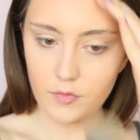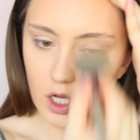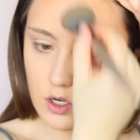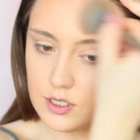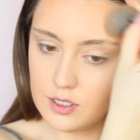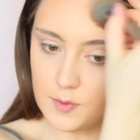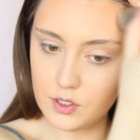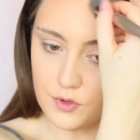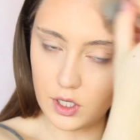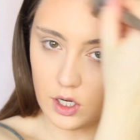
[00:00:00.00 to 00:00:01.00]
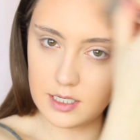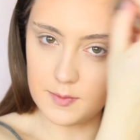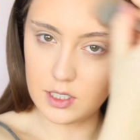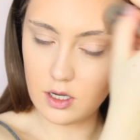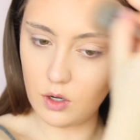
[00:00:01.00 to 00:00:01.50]
It also smells really good. It
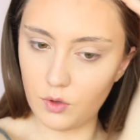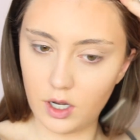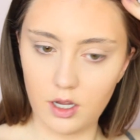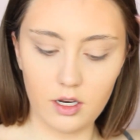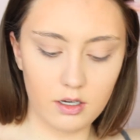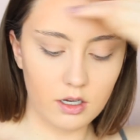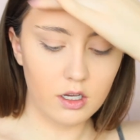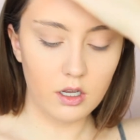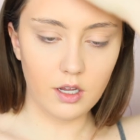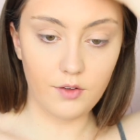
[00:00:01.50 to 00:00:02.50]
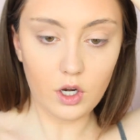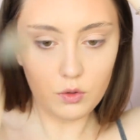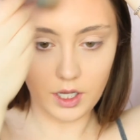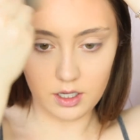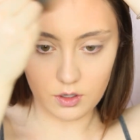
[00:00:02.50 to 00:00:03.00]
smells like coconut. If you
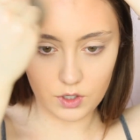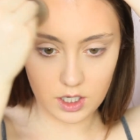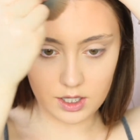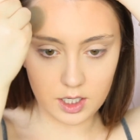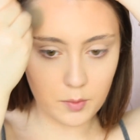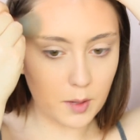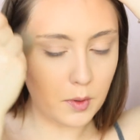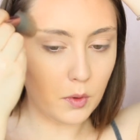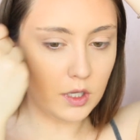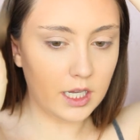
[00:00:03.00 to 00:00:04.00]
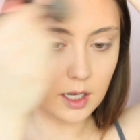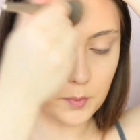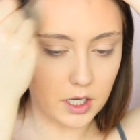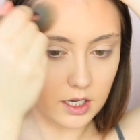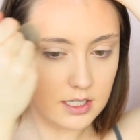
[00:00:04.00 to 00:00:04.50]
don't like coconut, then you probably won't like it,
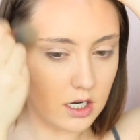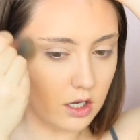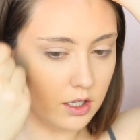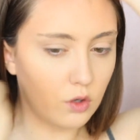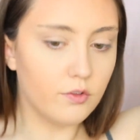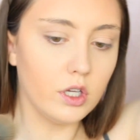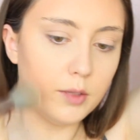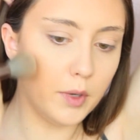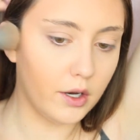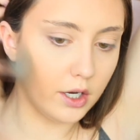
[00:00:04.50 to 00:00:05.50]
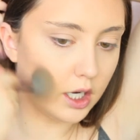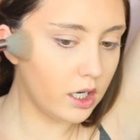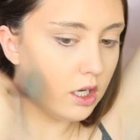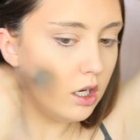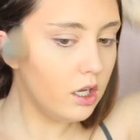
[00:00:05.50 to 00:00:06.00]
but it's not like overly
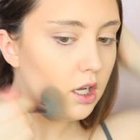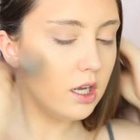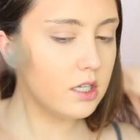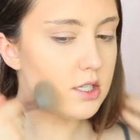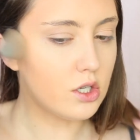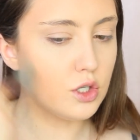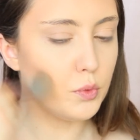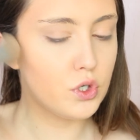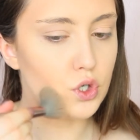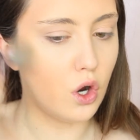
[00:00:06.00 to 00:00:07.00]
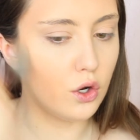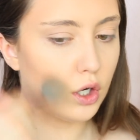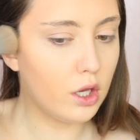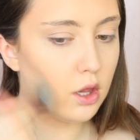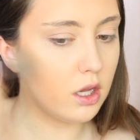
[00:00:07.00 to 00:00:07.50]
bearing. It's not super strong or
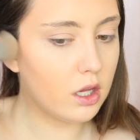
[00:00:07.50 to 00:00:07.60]
anything